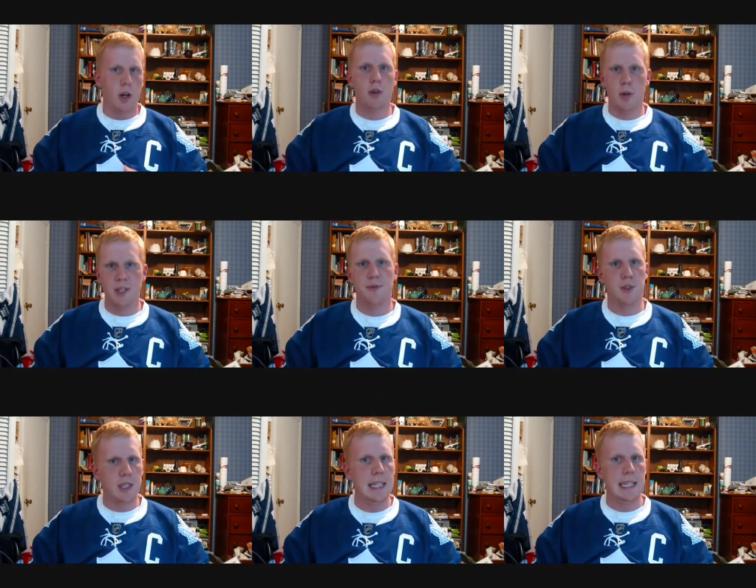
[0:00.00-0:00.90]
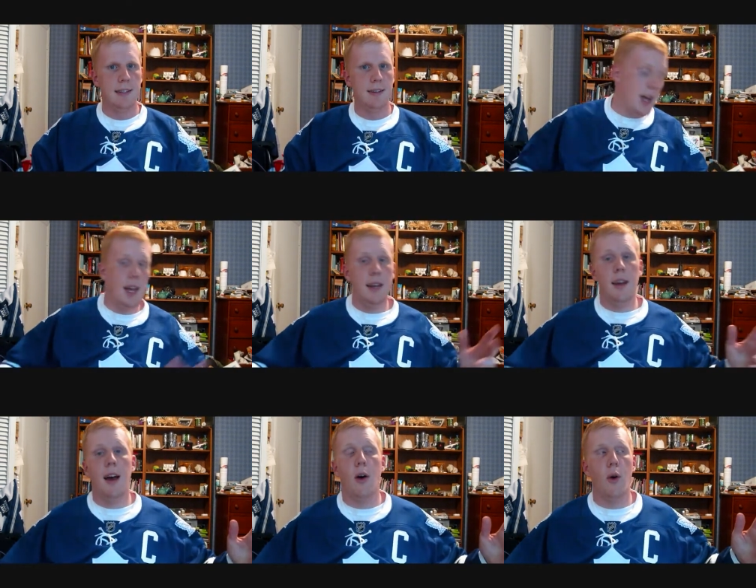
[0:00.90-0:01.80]
Kris Versteeg.
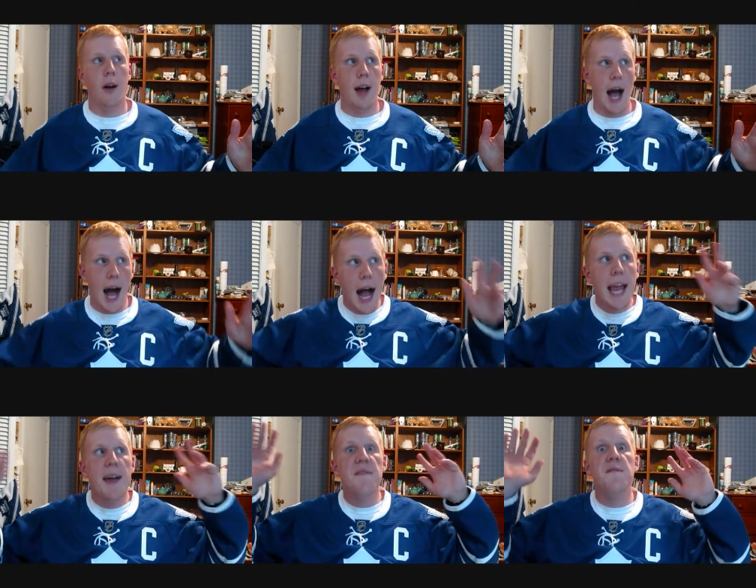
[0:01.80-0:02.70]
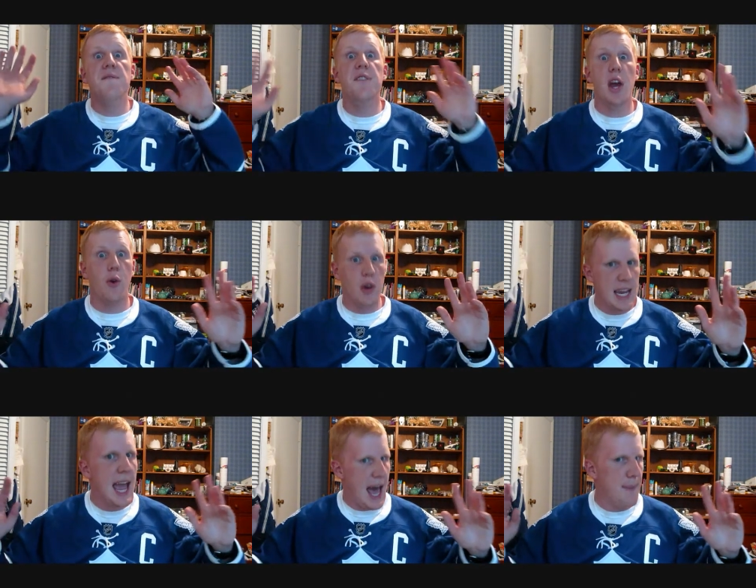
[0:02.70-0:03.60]
Now, I am very
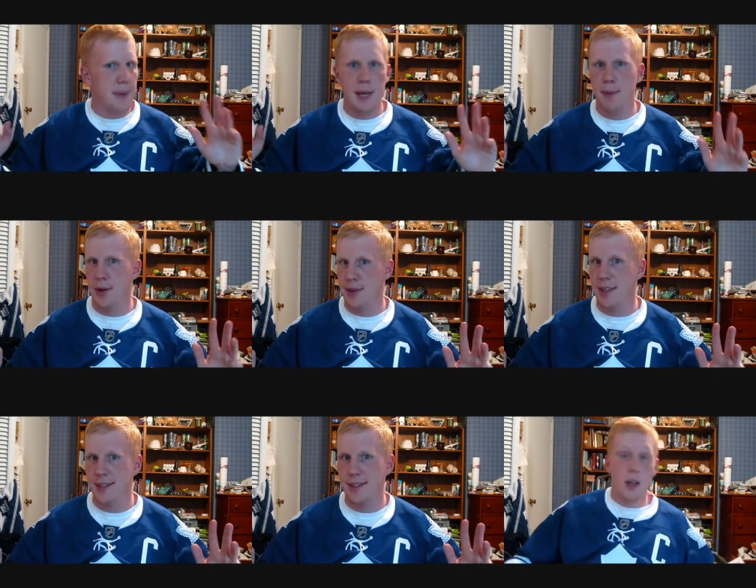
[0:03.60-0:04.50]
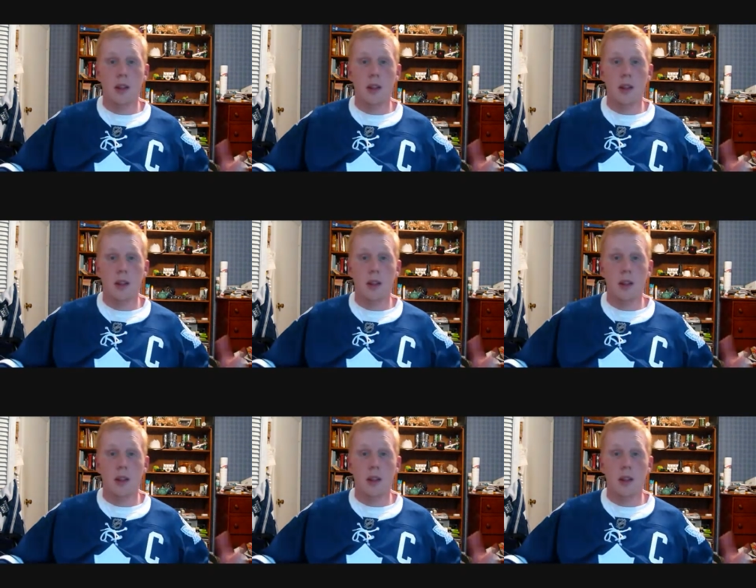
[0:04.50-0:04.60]
happy about this.